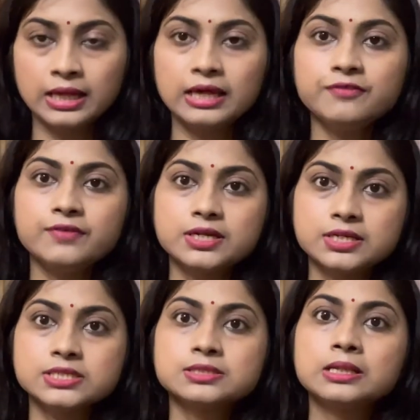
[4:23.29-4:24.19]
If it
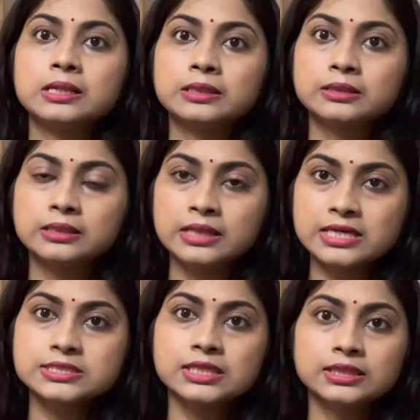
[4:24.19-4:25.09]
is
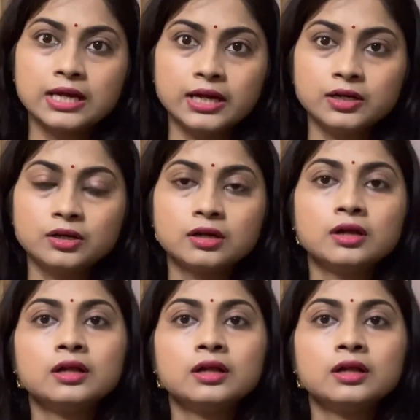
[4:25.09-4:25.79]
less than that,